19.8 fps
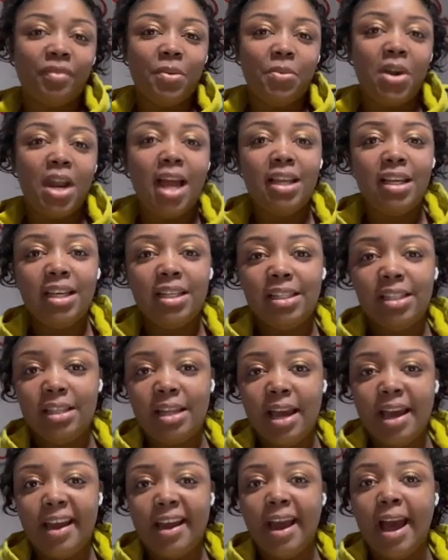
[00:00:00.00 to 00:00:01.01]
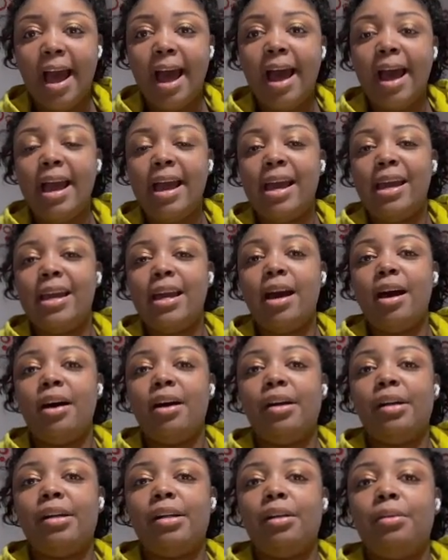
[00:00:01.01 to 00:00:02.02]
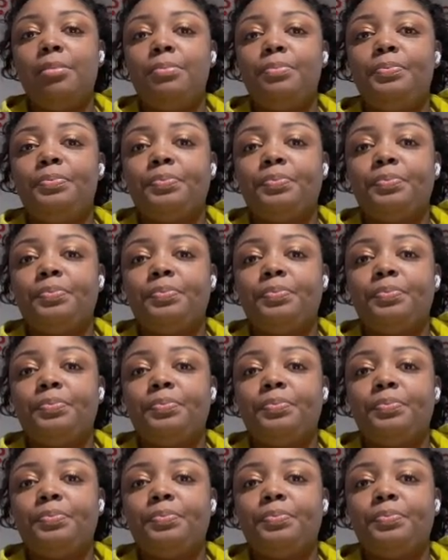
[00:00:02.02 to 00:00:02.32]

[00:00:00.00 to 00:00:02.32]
what I did today, I